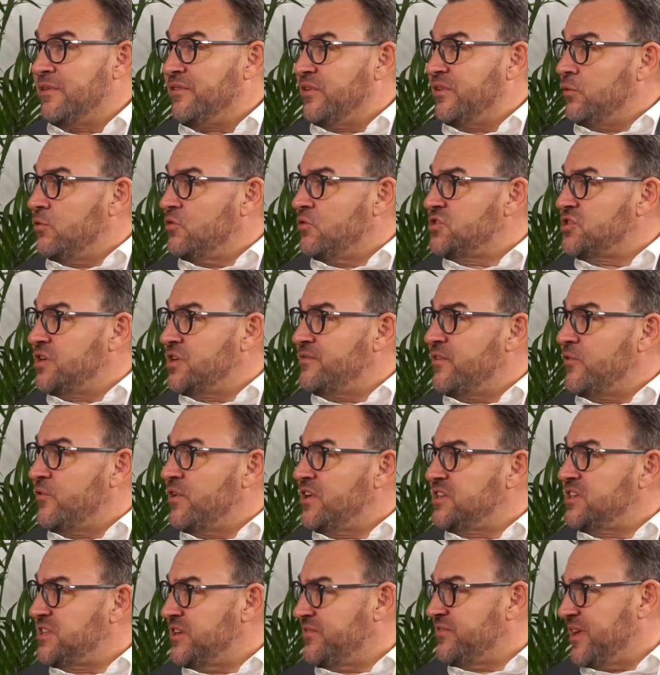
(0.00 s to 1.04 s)
But then also in the
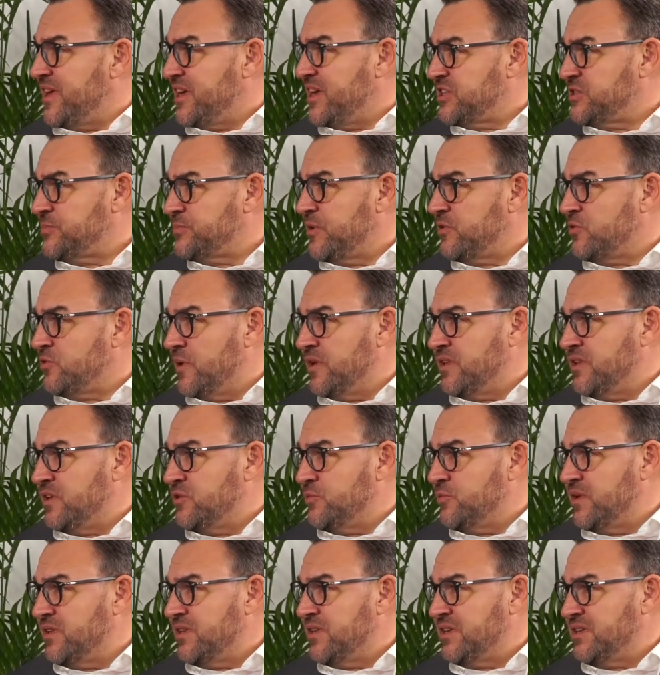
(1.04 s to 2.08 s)
rest of the Expo
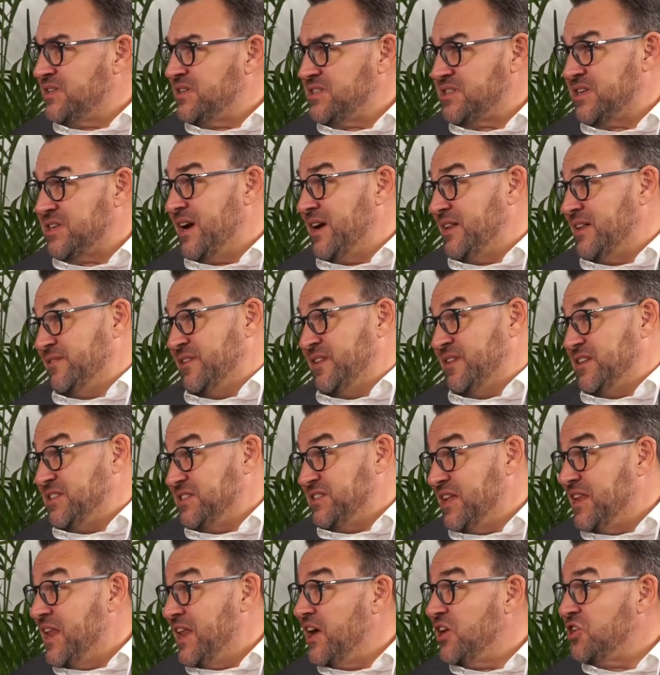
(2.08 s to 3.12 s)
2020 site, the
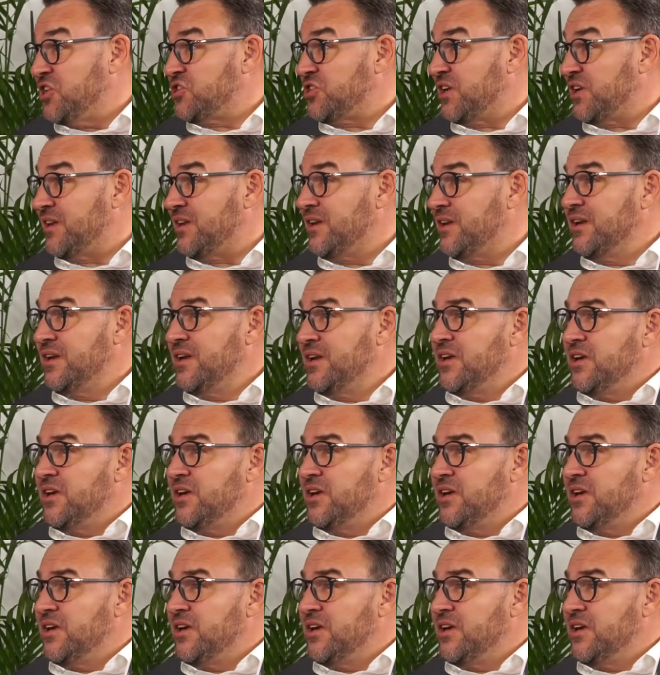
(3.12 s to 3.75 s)
destination,